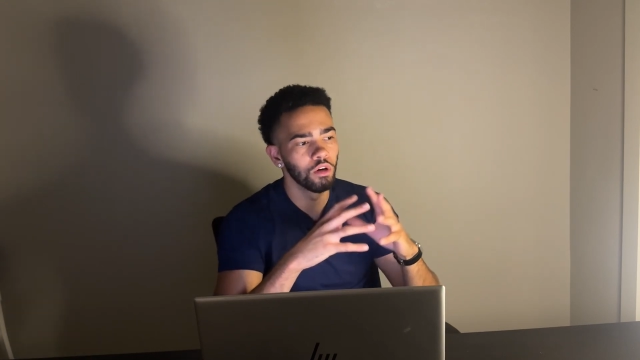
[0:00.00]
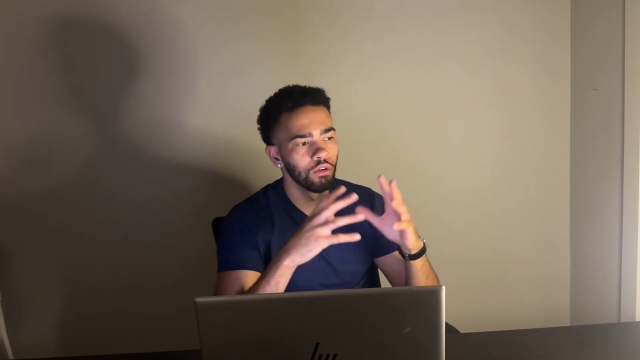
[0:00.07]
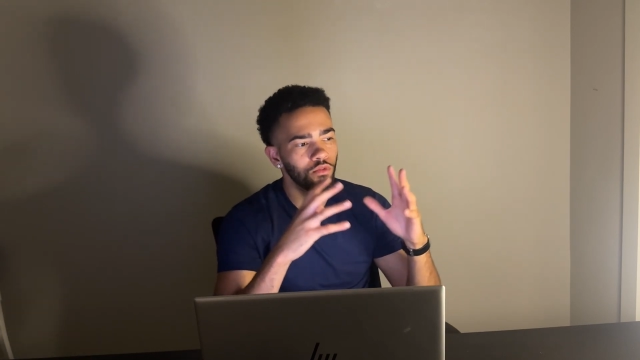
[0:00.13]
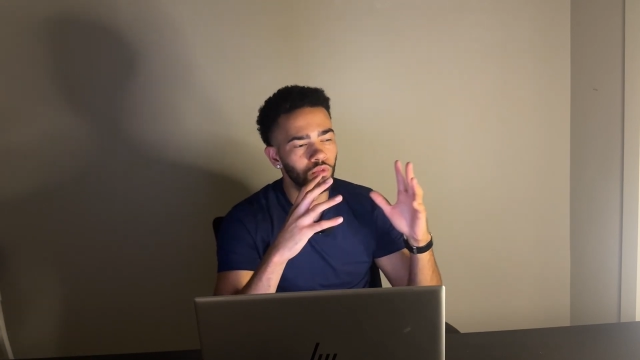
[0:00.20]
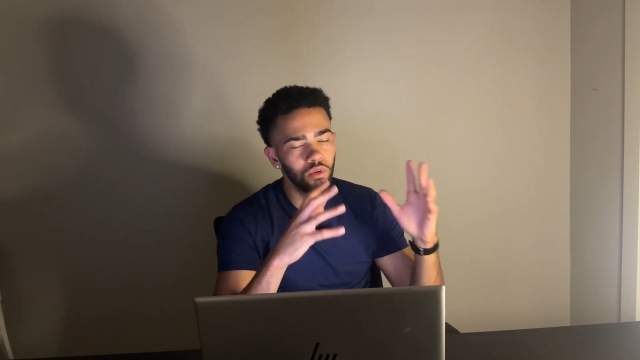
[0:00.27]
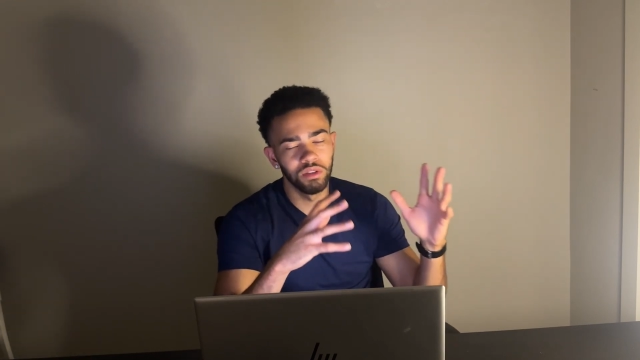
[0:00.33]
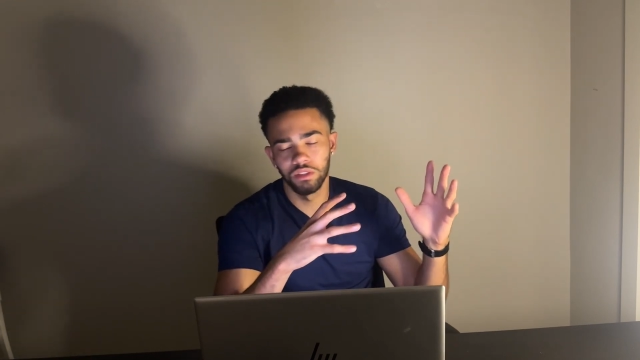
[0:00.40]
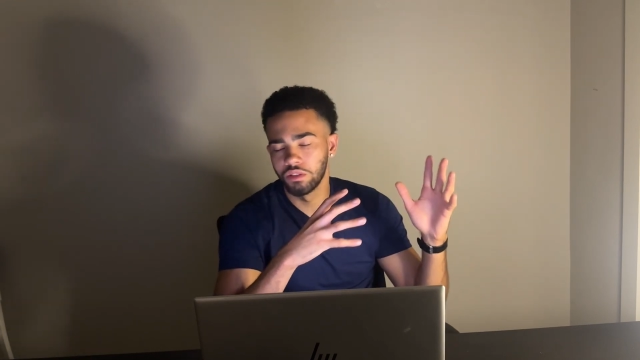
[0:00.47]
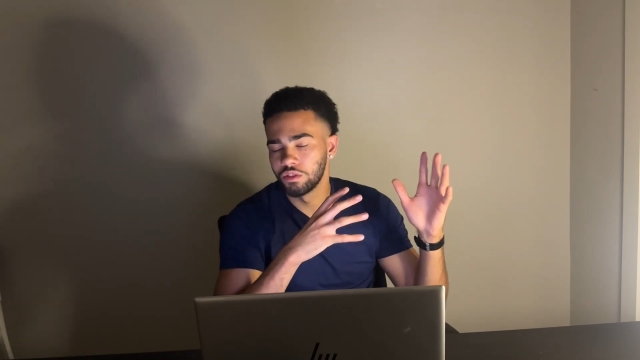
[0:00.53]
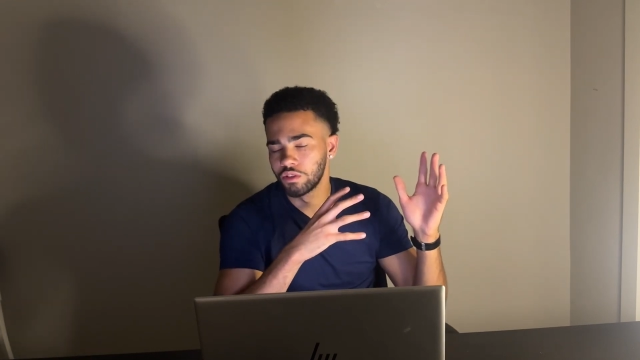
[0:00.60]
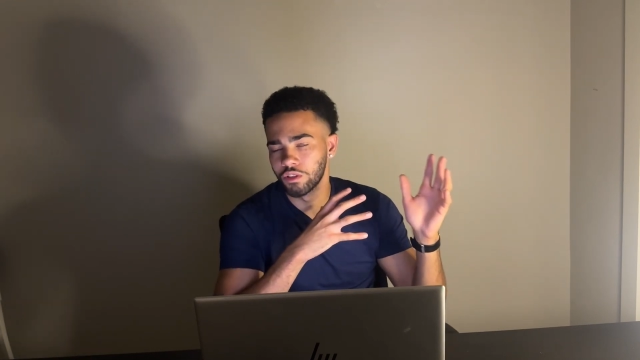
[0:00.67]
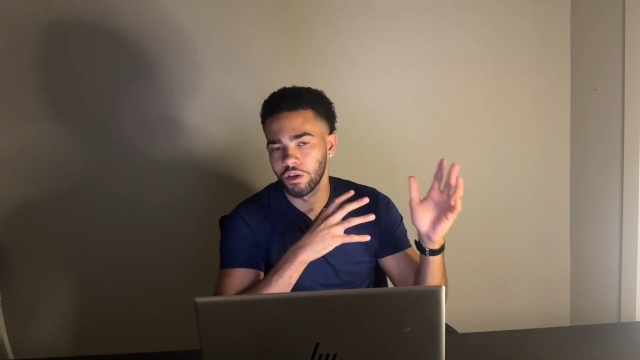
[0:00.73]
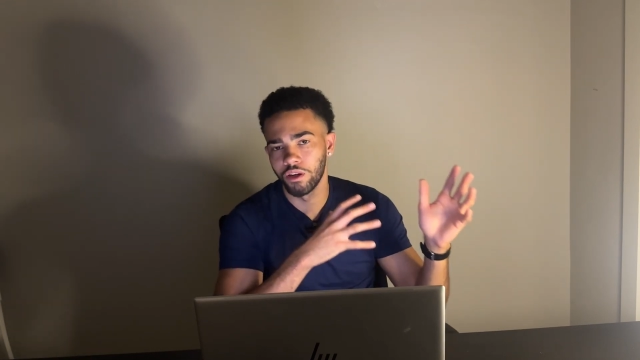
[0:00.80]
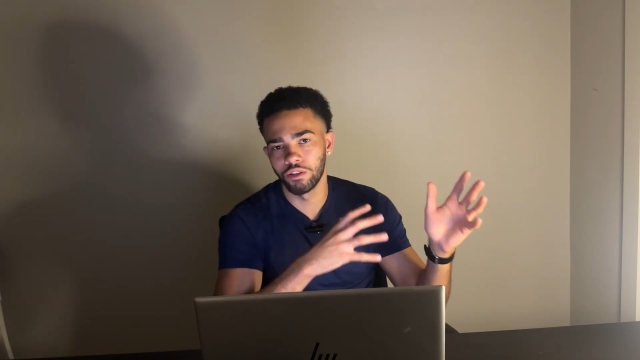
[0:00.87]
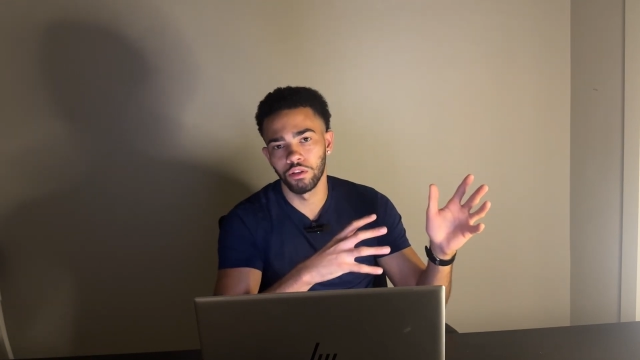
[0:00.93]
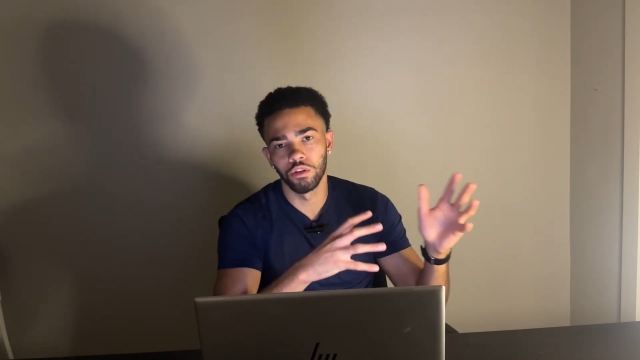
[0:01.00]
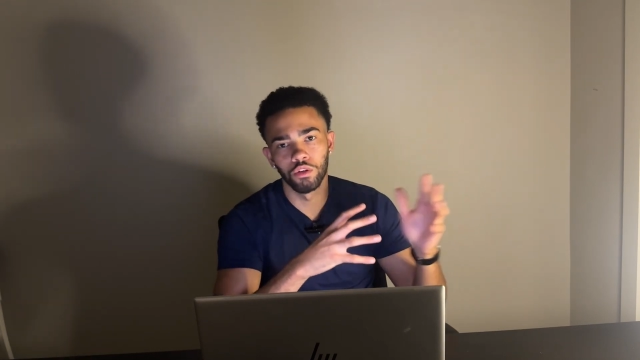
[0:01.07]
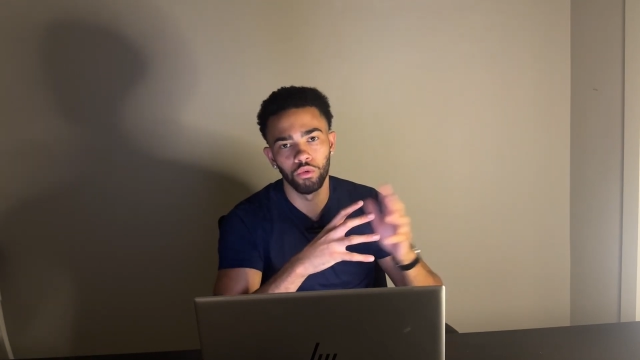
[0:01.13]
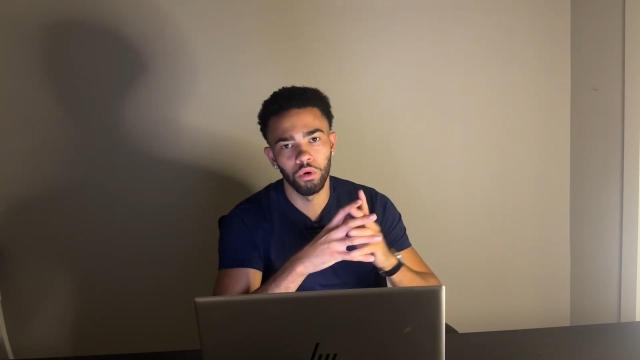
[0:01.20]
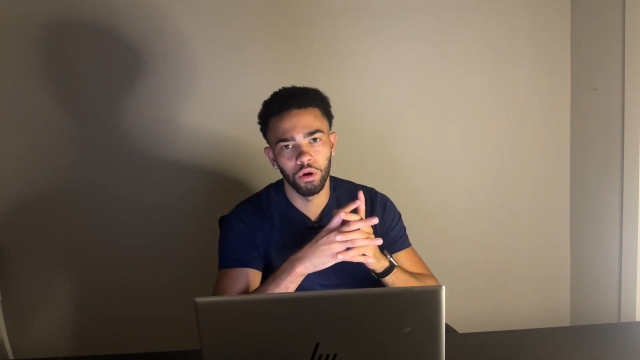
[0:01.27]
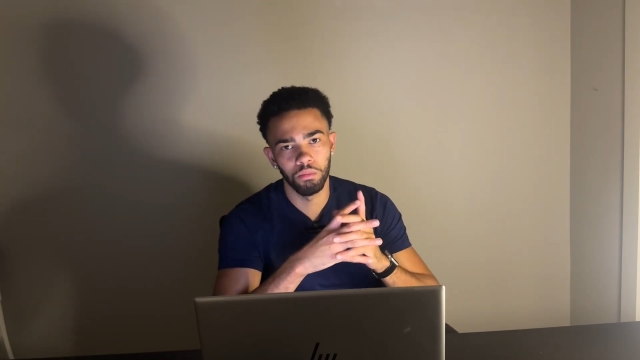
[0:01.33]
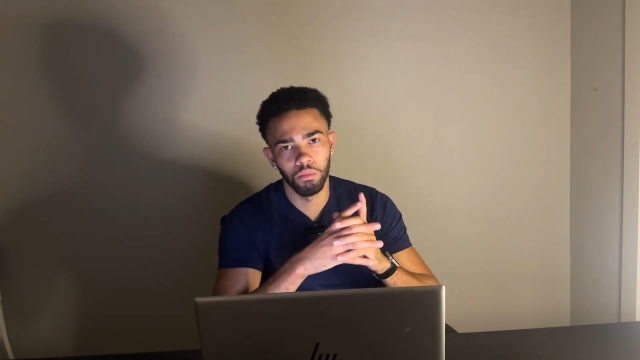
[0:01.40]
of what's inside the
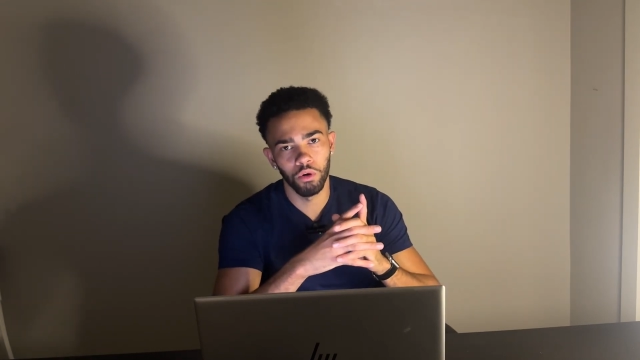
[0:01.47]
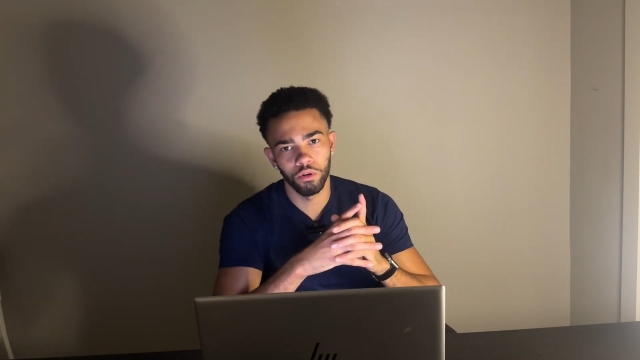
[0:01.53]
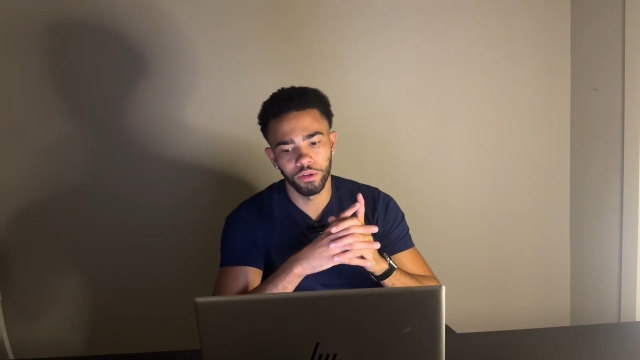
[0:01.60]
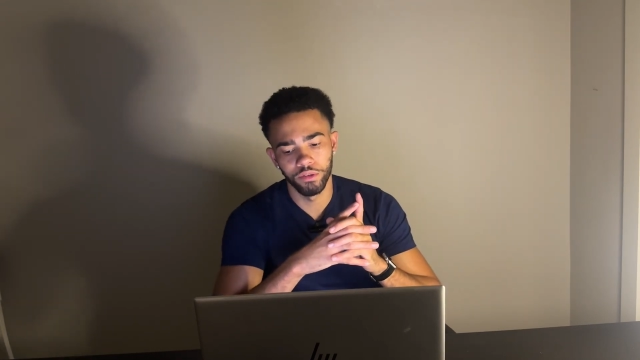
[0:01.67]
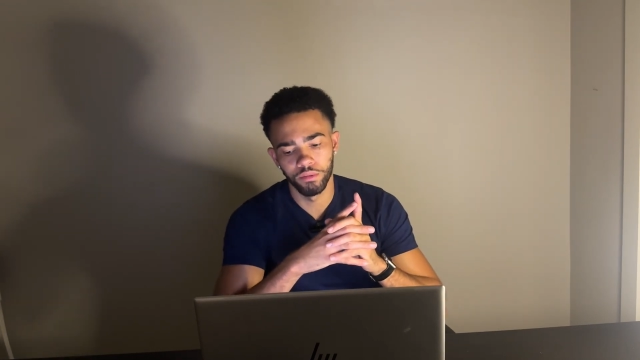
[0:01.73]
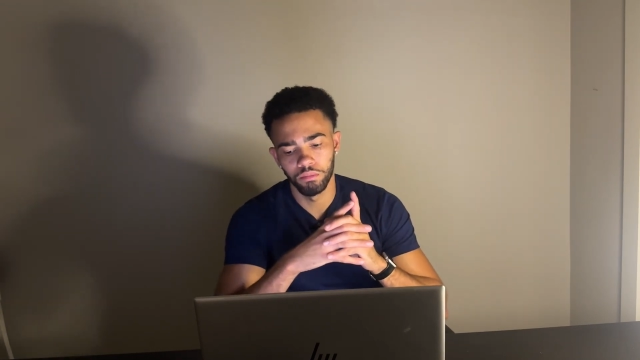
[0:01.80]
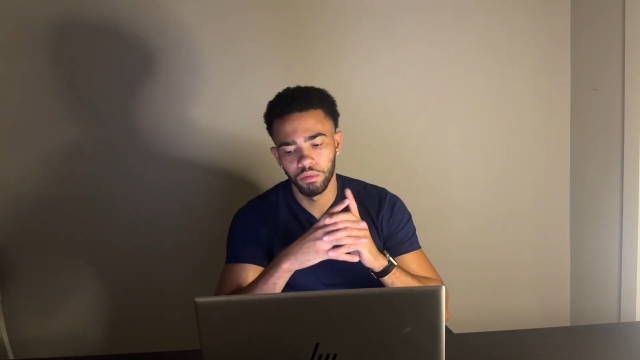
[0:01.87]
Little Rock market.